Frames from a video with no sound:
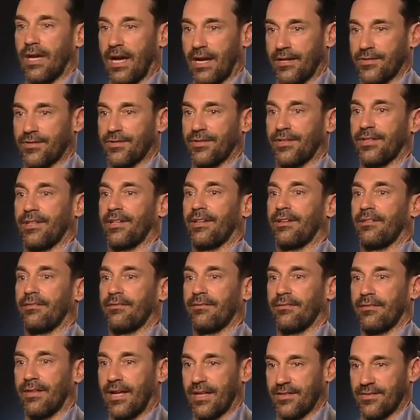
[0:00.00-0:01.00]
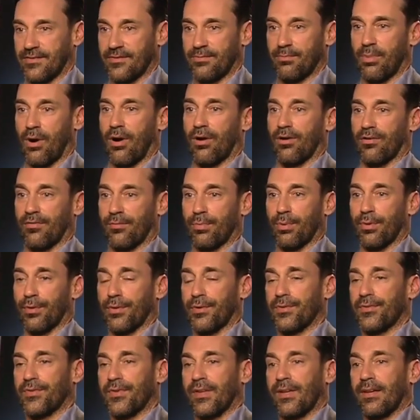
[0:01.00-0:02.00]
Actually, that's part of
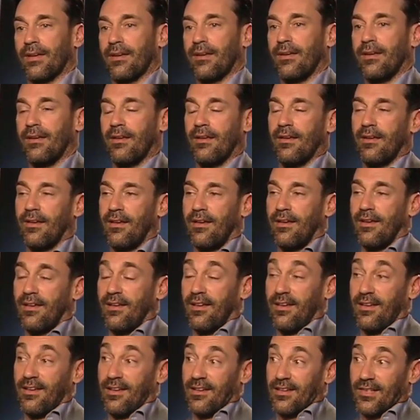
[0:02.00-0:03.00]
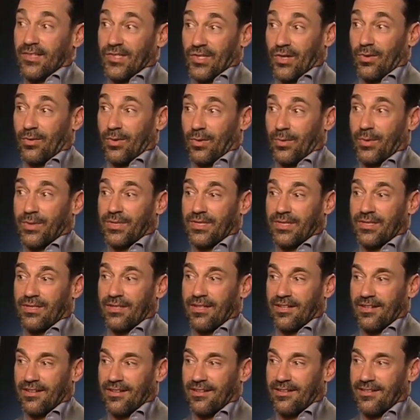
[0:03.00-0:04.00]
producing. So it was,
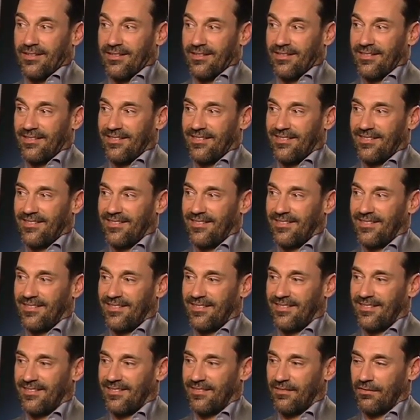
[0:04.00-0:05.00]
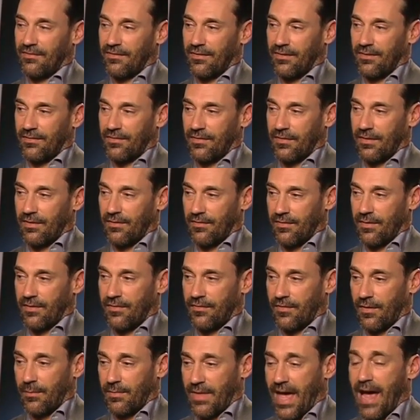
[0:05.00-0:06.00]

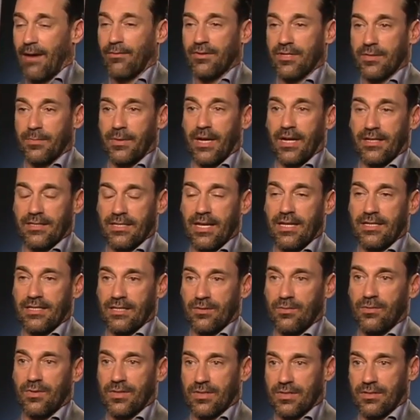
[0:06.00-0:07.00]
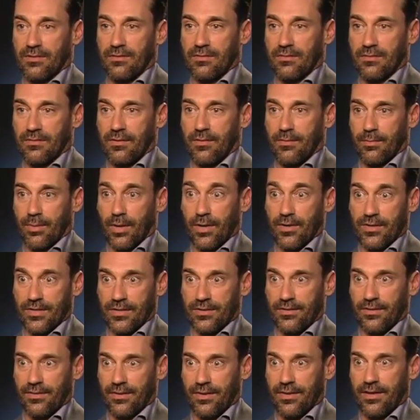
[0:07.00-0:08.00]
from that respect, yes, it was a
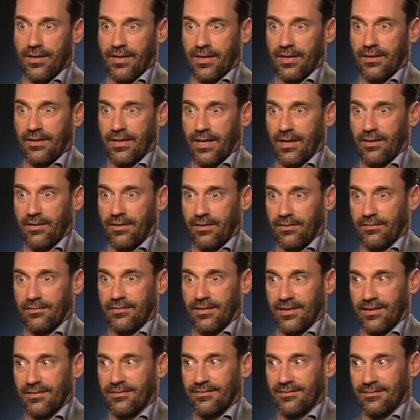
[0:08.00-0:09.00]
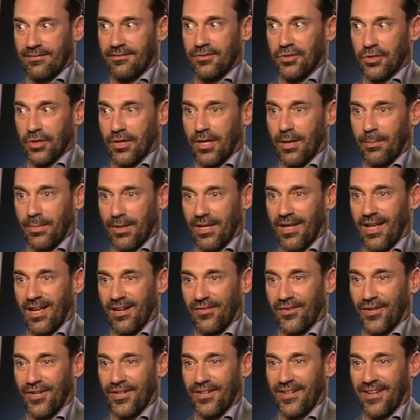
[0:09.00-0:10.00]
personal thing in that it took up a lot
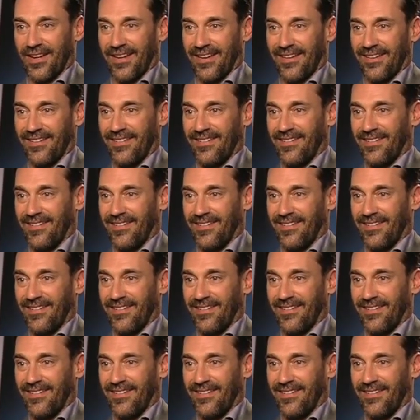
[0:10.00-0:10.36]
of our day.